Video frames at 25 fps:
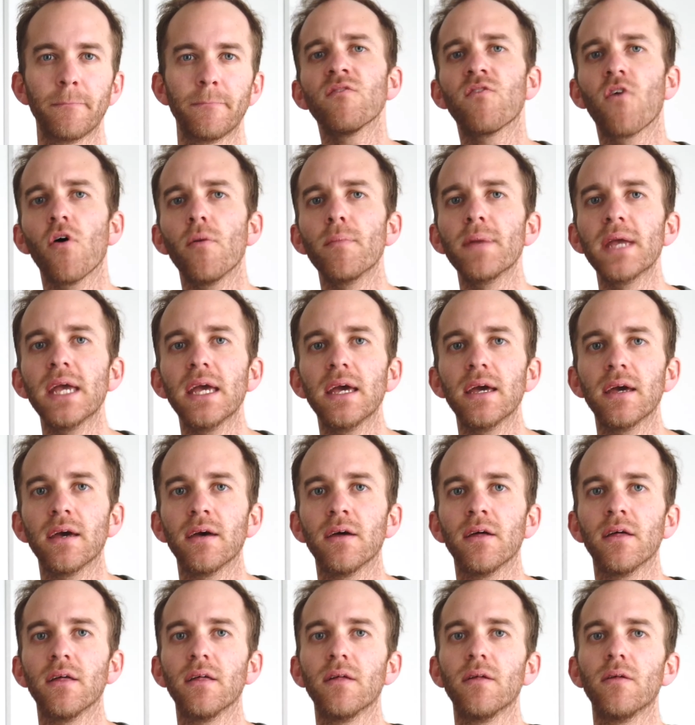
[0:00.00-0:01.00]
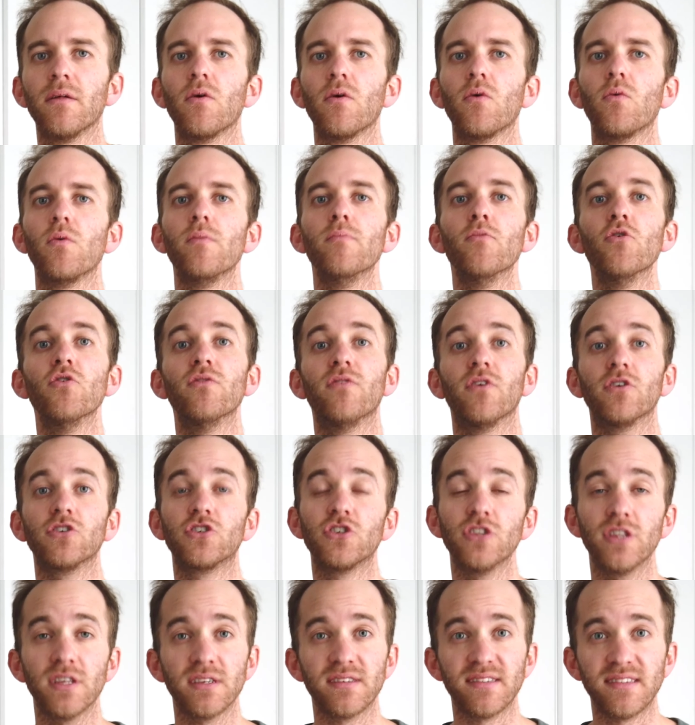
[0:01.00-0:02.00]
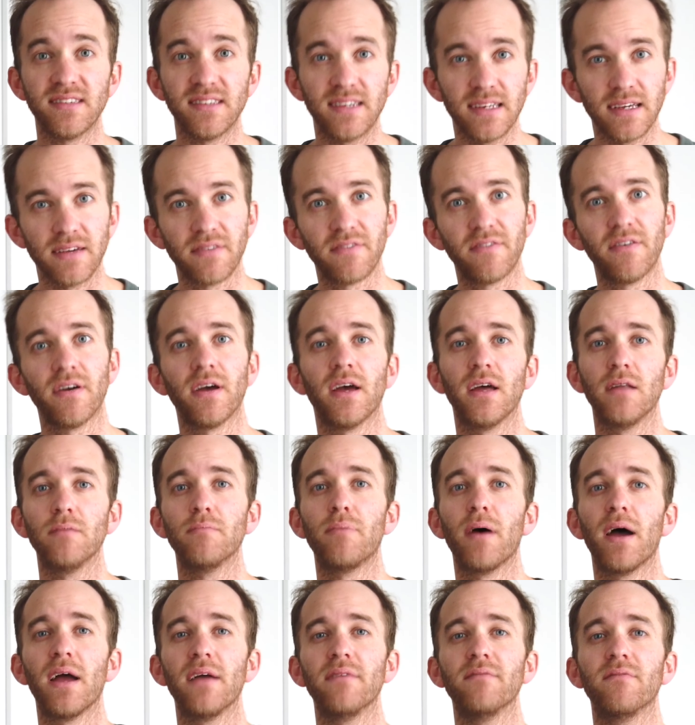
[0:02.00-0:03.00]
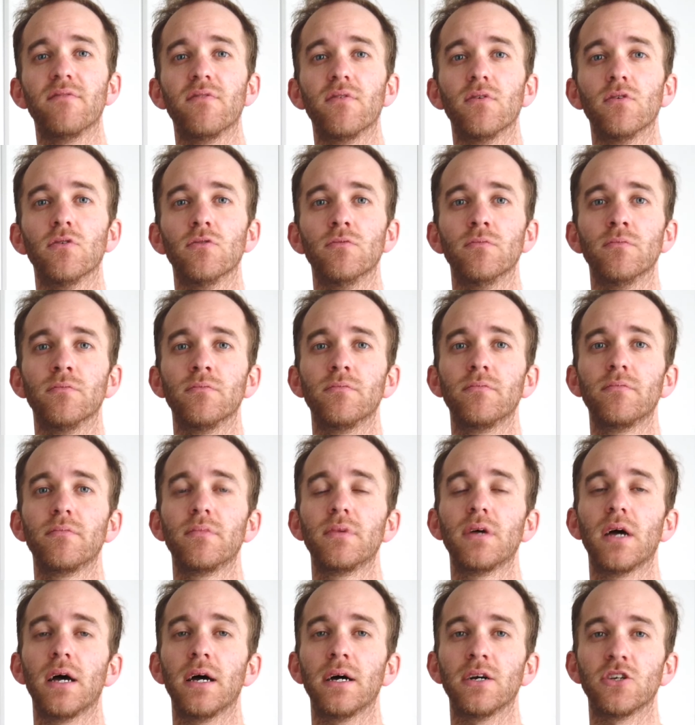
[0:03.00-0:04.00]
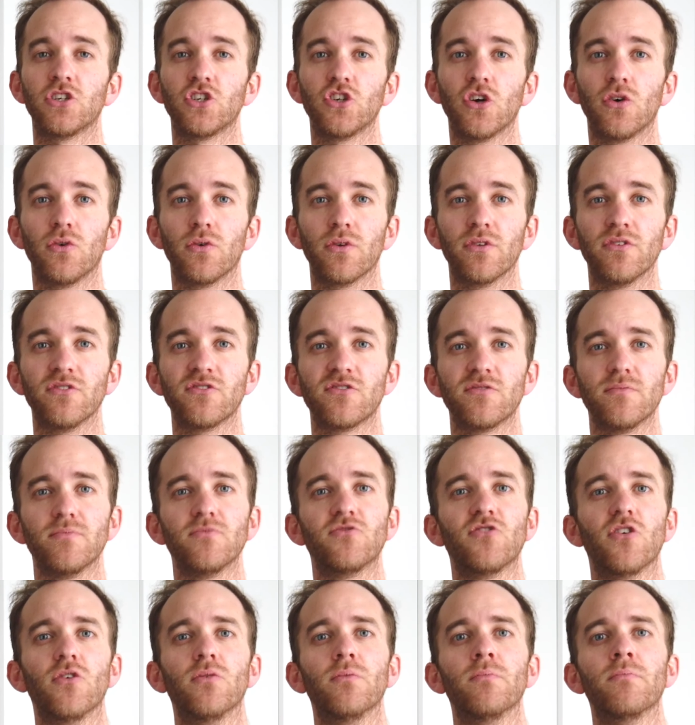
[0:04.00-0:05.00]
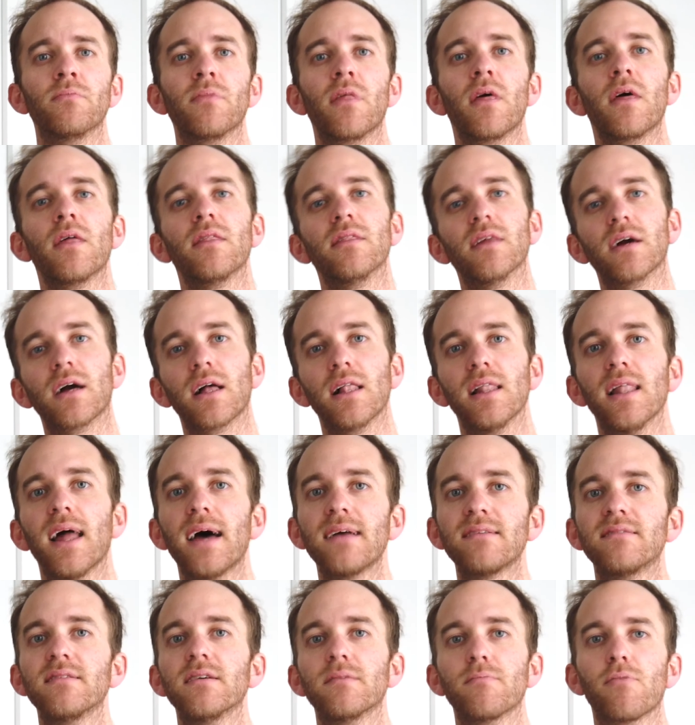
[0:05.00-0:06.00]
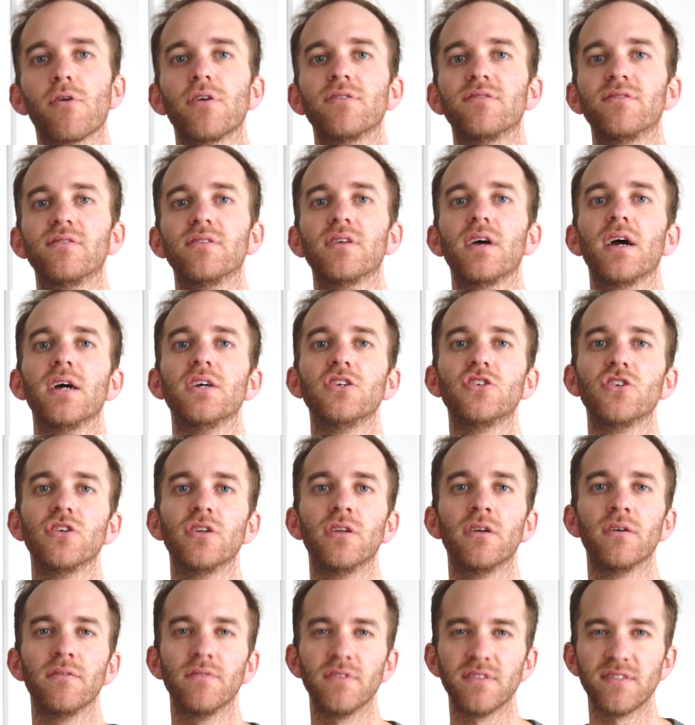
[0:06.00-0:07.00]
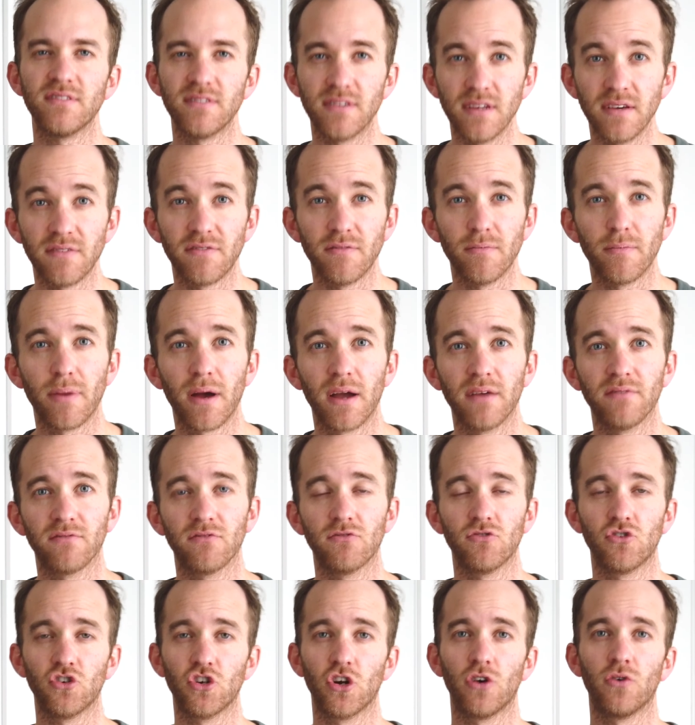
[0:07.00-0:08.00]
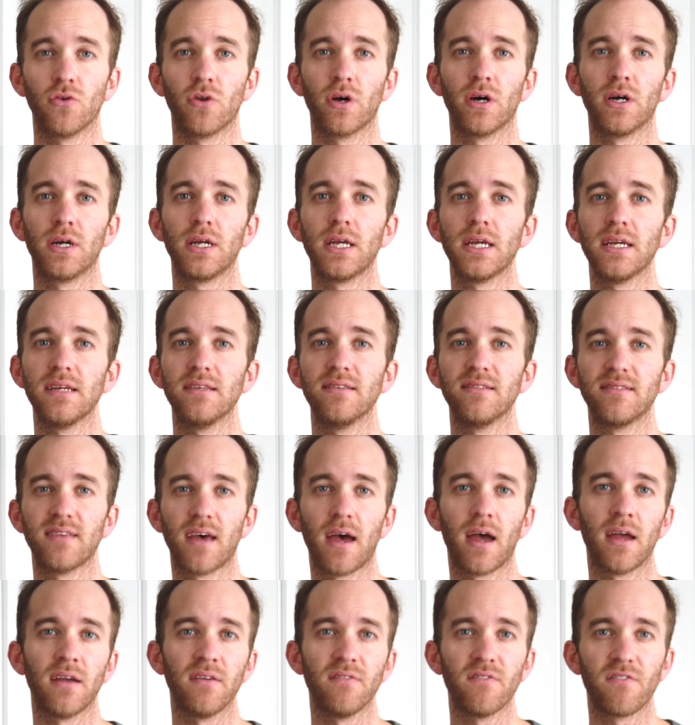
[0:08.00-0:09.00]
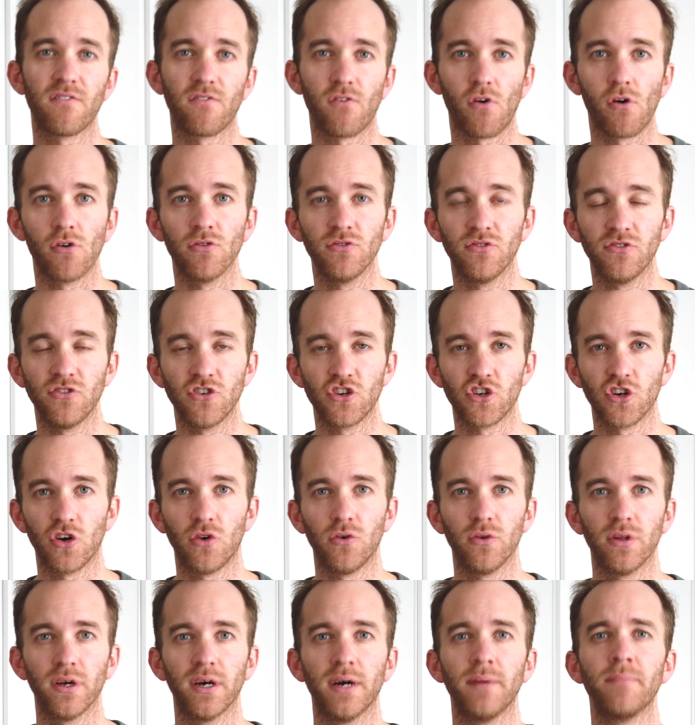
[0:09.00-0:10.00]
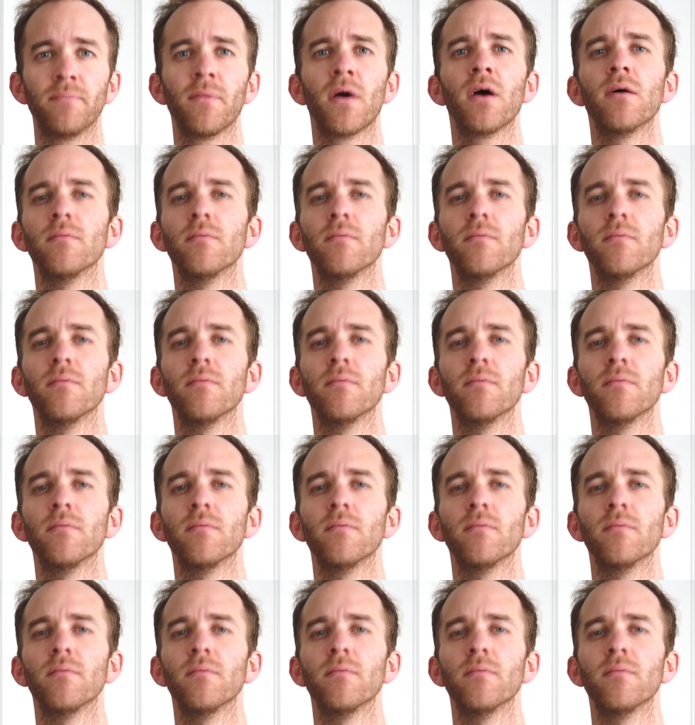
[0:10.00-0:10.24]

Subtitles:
From here, we move on to the stiff and painful shoulders. So the classic presentation of a stiff and painful shoulder is a frozen shoulder.